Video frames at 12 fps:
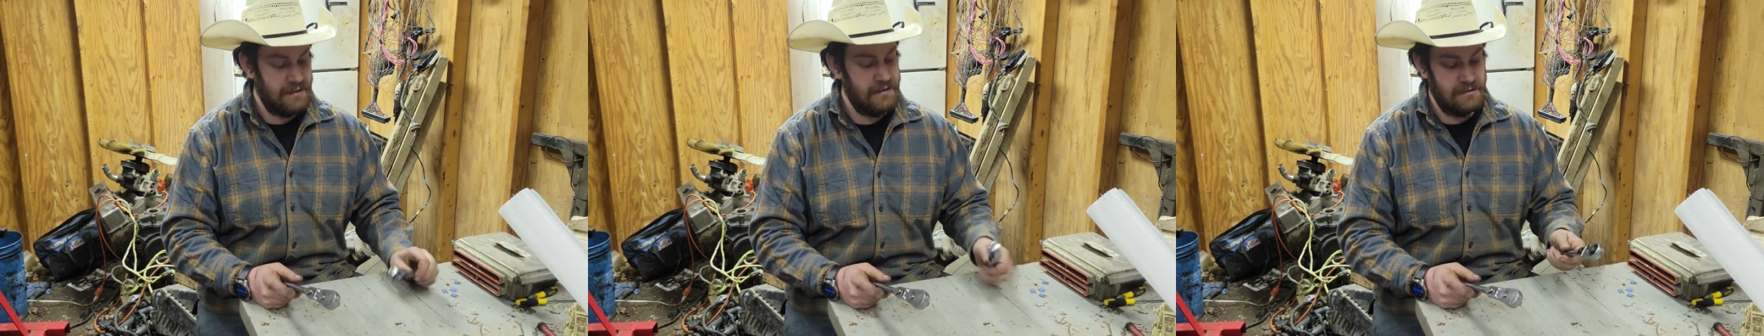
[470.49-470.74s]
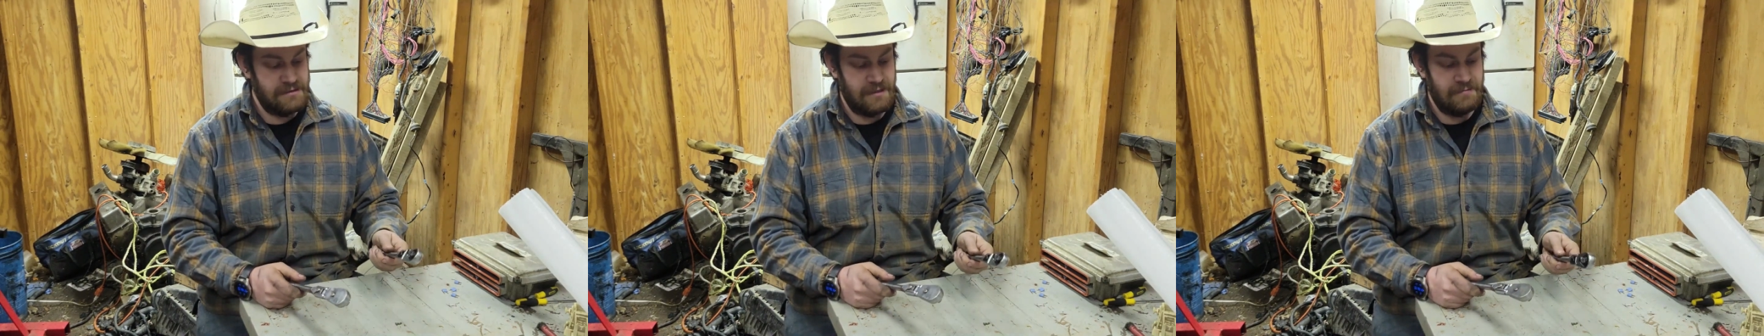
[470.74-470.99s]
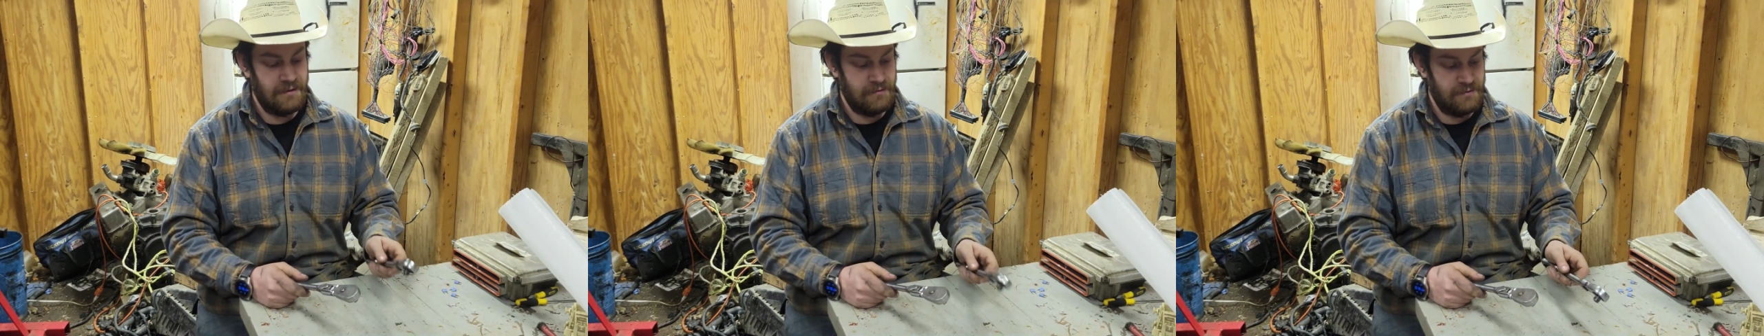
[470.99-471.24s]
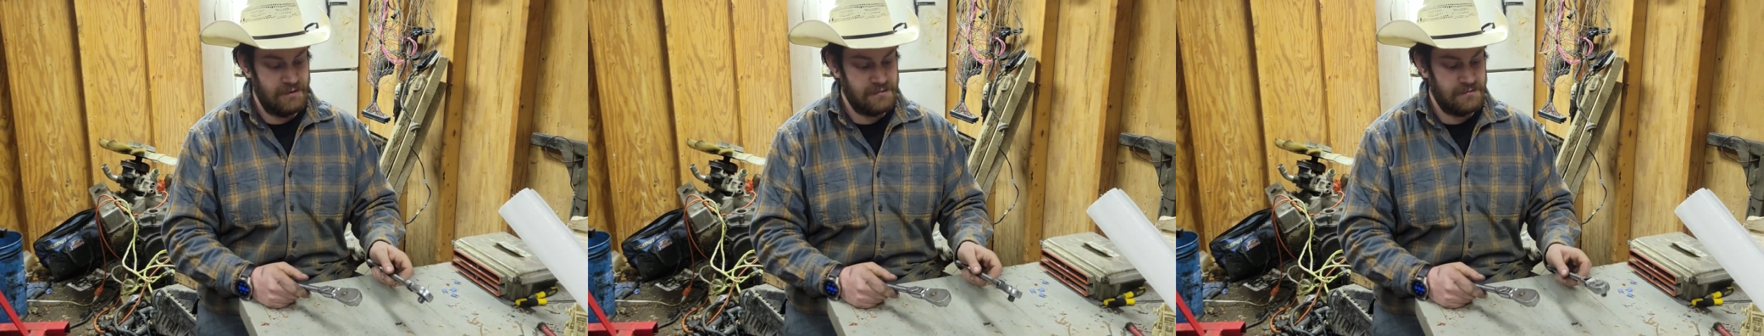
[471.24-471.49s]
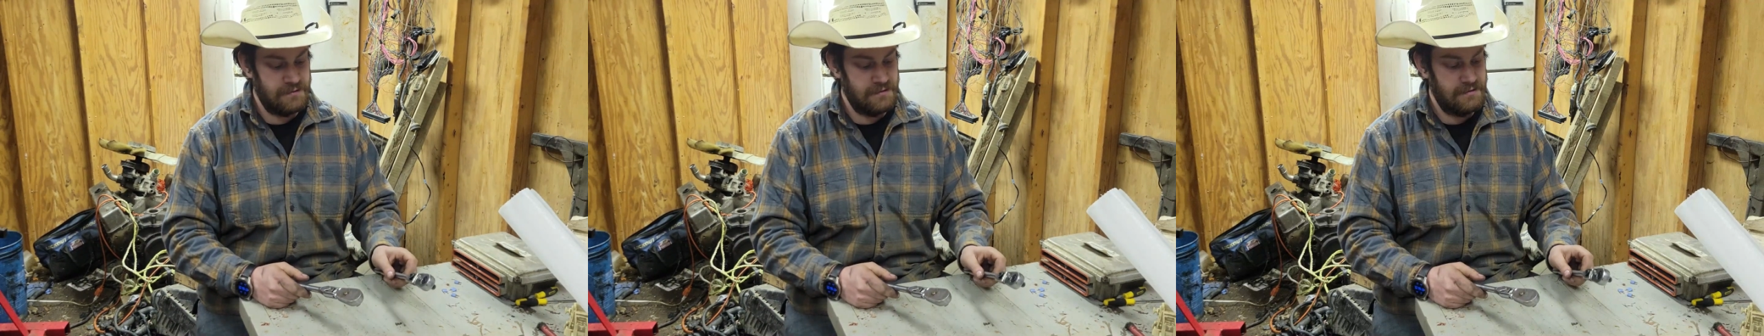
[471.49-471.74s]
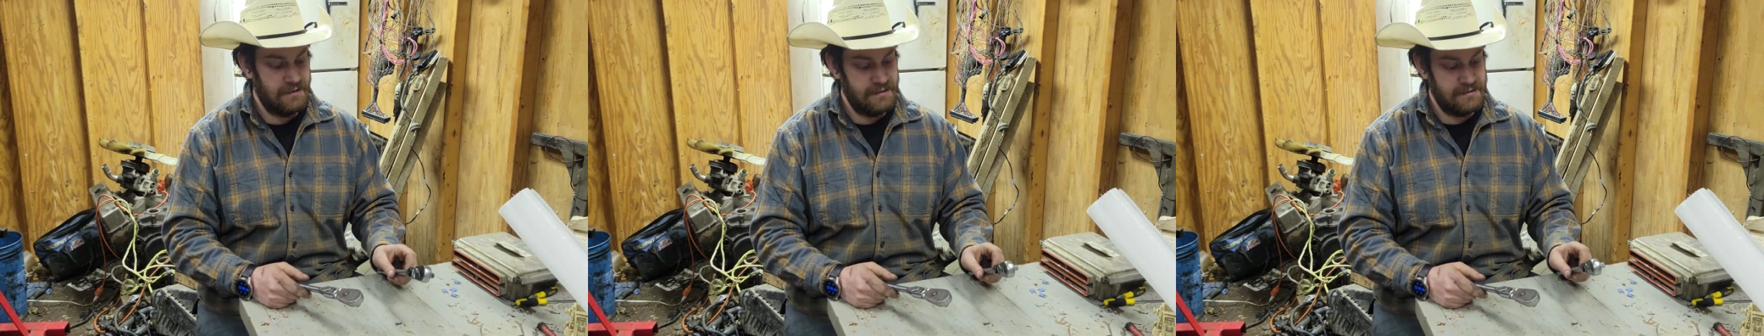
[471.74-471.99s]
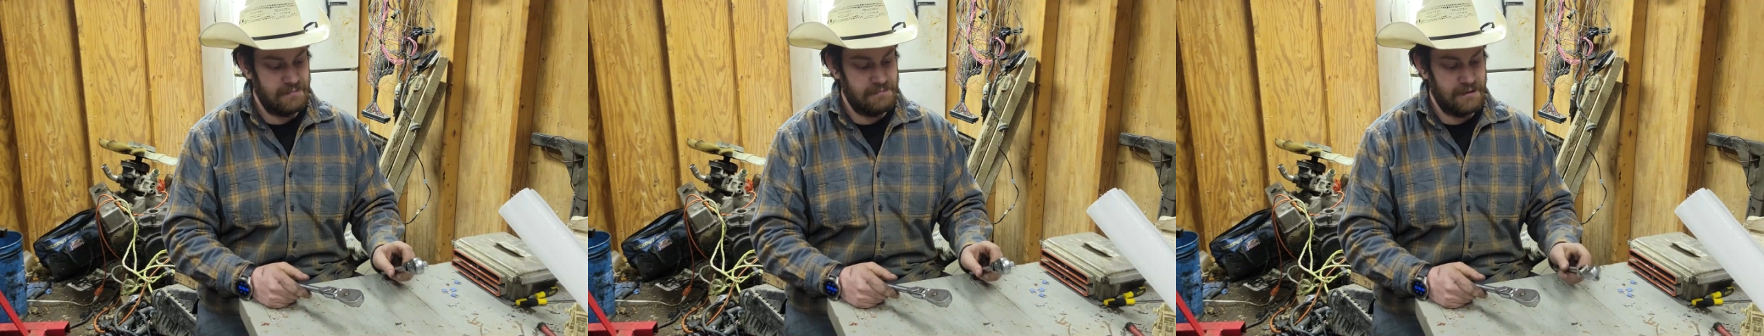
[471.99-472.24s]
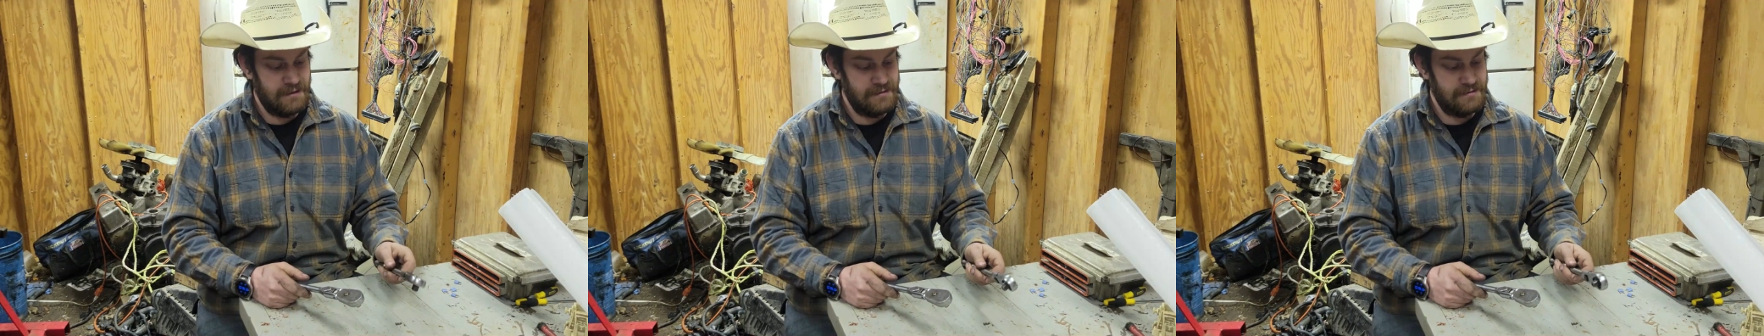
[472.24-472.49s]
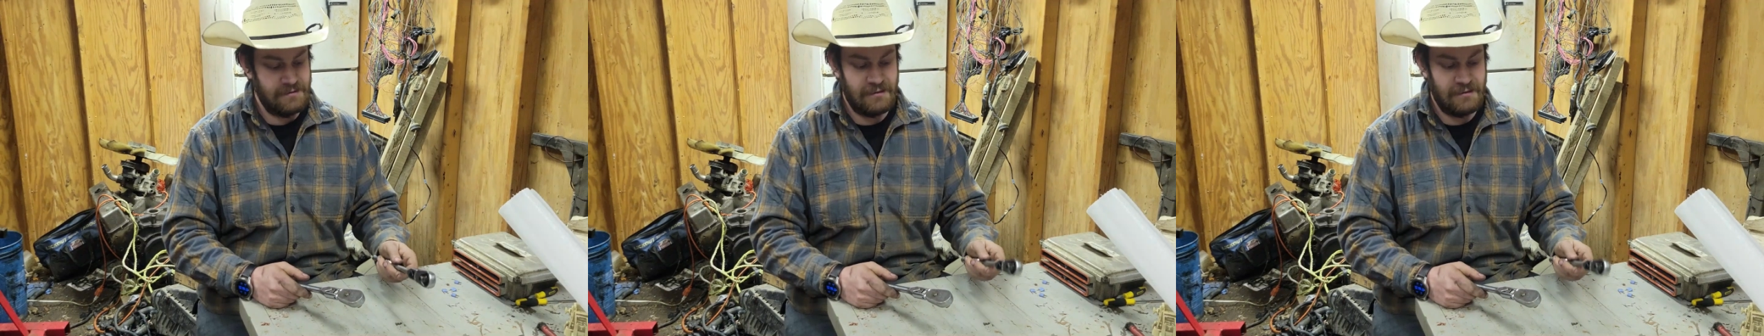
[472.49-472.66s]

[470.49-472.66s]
I did the same thing with this one, except that it